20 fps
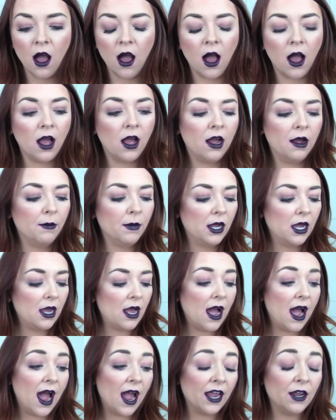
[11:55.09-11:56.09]
Um,
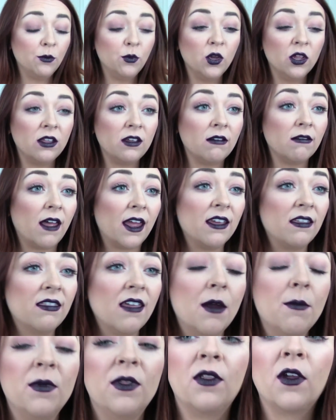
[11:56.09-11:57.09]
I really like
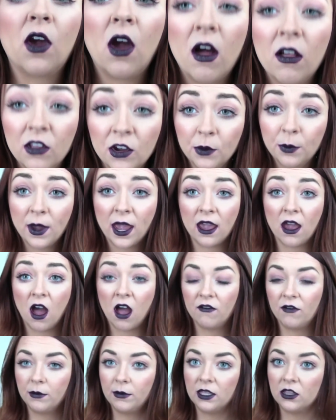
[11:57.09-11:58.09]
them and the color
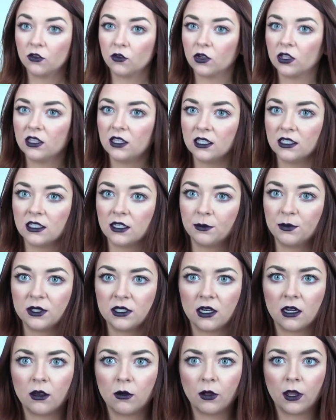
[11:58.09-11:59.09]
payoff. I mean, look at this
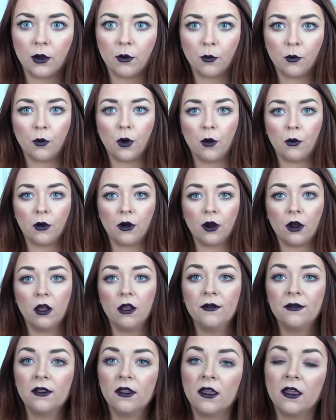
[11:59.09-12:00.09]
lipstick. Like, whoa,
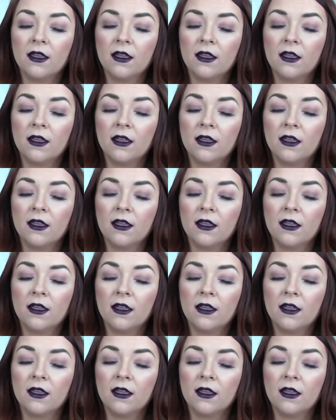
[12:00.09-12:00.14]
girl.